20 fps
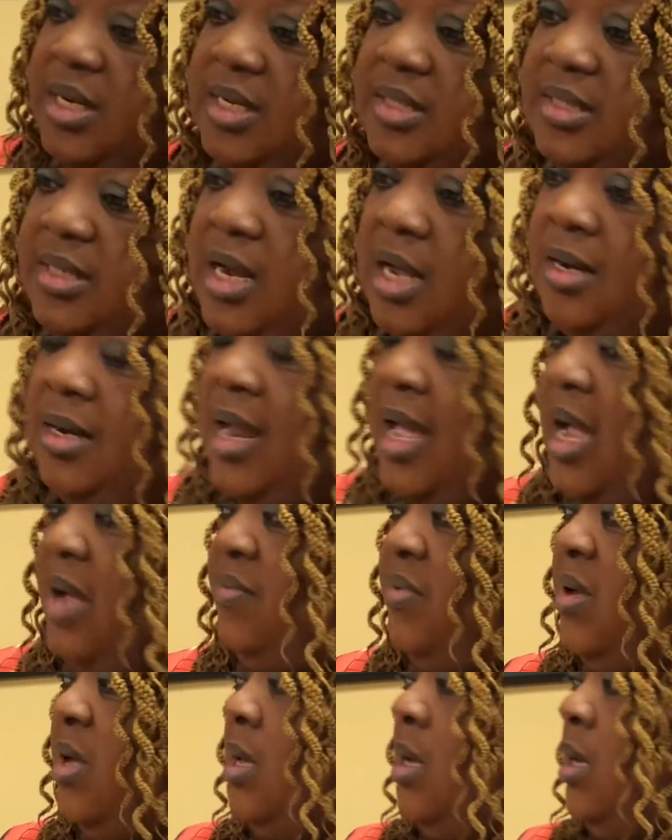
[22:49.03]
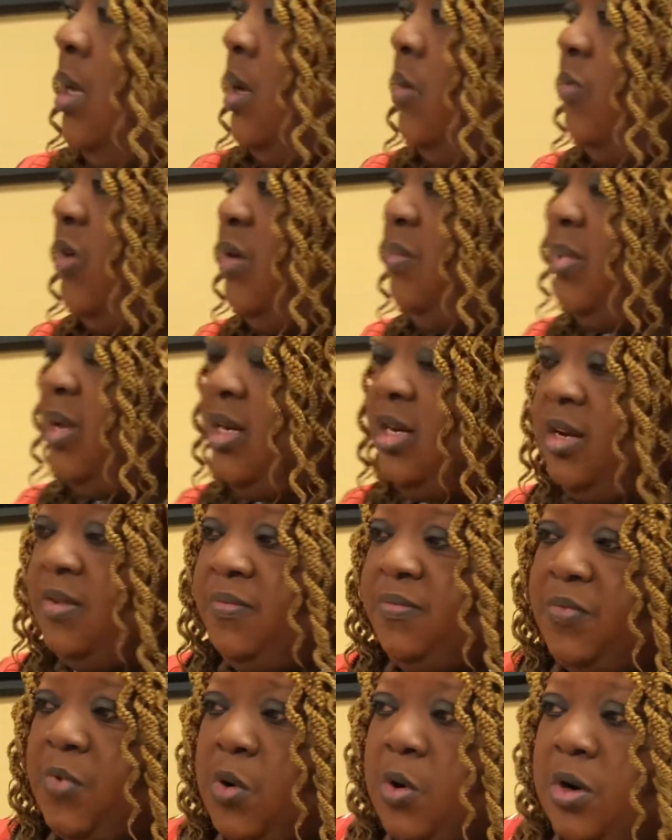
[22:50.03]
us in our life, if we've been
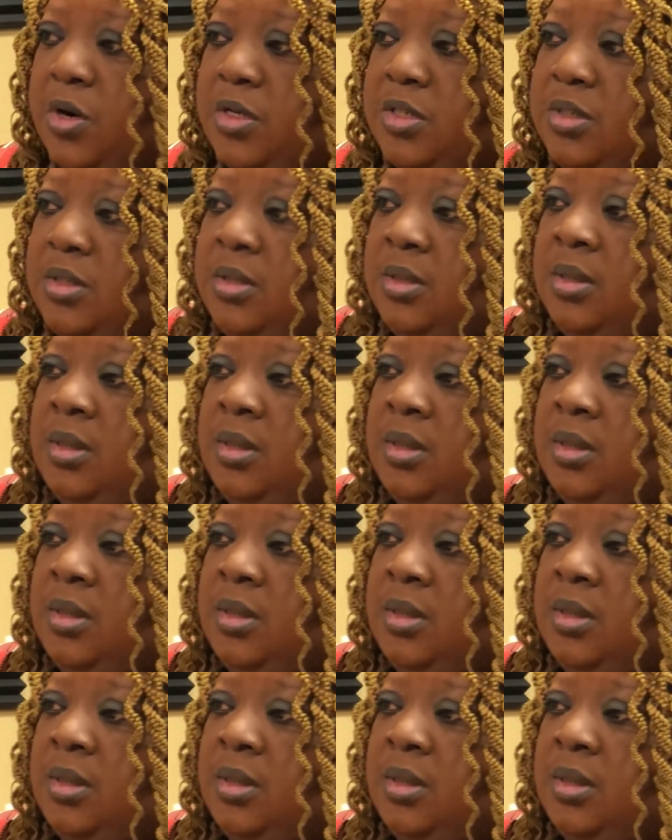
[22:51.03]
divorced